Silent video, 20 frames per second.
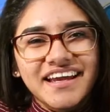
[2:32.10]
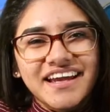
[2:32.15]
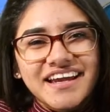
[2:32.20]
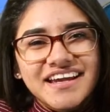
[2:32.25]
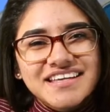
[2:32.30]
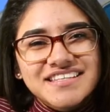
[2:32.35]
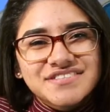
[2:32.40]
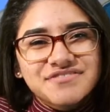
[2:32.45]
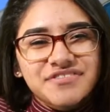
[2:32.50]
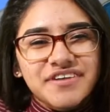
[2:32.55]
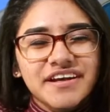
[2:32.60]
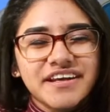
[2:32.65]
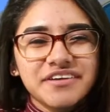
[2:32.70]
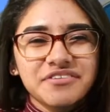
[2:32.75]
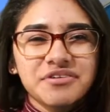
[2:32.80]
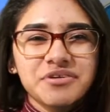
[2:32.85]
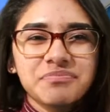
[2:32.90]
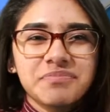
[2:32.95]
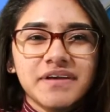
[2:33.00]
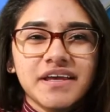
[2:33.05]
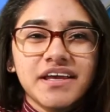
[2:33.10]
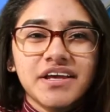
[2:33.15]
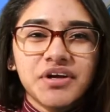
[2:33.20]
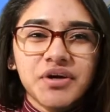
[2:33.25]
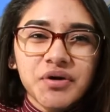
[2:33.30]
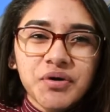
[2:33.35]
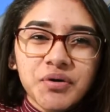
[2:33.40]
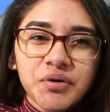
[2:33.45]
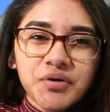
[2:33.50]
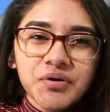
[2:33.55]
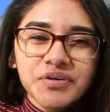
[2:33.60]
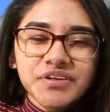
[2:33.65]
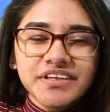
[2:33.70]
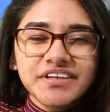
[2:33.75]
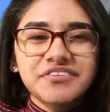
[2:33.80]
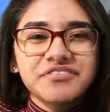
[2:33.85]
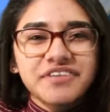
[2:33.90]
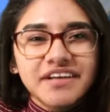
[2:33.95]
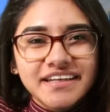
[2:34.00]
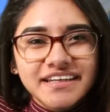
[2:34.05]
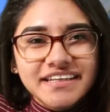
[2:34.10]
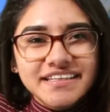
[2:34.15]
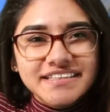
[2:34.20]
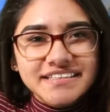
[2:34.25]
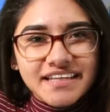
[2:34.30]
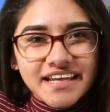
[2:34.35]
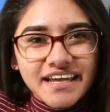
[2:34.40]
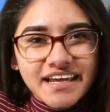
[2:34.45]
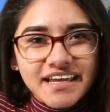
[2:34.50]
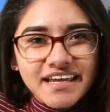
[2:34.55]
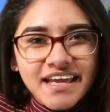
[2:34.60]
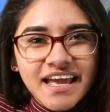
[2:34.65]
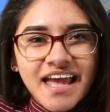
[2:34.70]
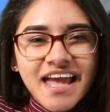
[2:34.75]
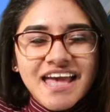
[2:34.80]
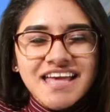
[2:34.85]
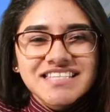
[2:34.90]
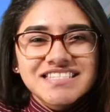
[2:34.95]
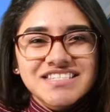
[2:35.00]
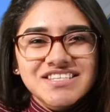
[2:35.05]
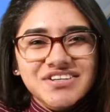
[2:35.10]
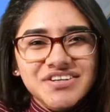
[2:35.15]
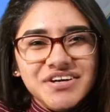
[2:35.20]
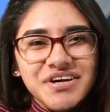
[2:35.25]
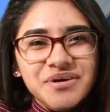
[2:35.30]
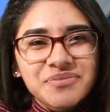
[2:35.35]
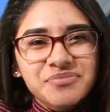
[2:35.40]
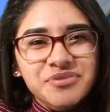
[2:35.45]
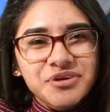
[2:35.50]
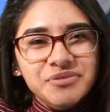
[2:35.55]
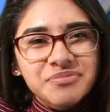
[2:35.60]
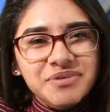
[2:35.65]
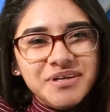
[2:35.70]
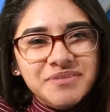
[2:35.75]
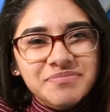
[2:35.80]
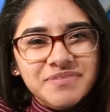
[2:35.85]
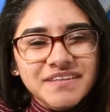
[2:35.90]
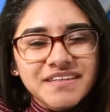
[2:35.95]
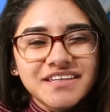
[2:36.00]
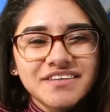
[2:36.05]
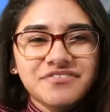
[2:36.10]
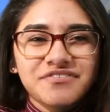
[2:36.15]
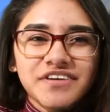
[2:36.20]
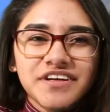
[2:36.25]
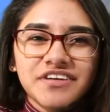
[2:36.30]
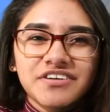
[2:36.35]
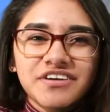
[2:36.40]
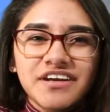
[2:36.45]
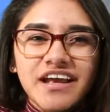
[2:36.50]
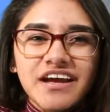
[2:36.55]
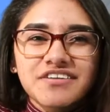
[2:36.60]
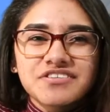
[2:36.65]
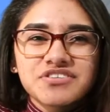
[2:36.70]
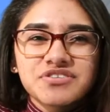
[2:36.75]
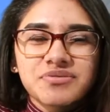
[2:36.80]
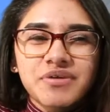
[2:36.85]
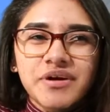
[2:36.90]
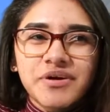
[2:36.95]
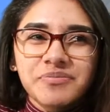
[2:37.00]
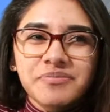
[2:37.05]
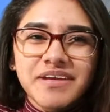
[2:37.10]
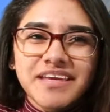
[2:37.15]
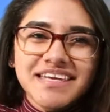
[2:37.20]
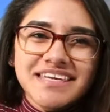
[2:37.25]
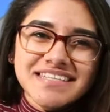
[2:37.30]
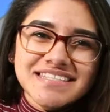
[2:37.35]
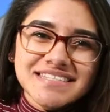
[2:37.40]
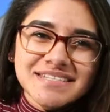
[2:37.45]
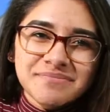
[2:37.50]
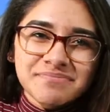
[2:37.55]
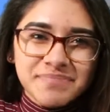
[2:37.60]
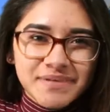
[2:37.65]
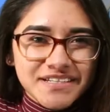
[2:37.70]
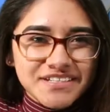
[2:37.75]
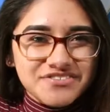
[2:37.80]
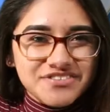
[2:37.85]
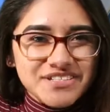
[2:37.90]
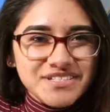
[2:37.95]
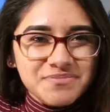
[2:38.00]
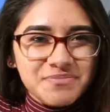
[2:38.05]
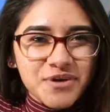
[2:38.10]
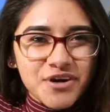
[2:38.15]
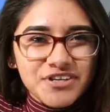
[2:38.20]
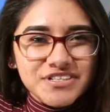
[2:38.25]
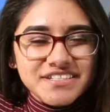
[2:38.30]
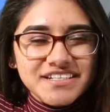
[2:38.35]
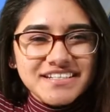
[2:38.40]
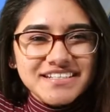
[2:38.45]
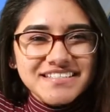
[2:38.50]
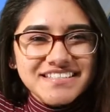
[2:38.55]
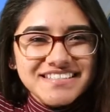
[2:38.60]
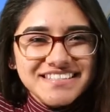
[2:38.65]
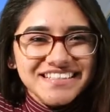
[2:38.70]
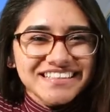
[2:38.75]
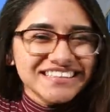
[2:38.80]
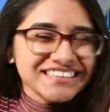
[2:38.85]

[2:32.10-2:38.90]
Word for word: guys, Friday will be a cold and rainy day, so come warm up in the Inferno Lounge while making some Pinterest projects.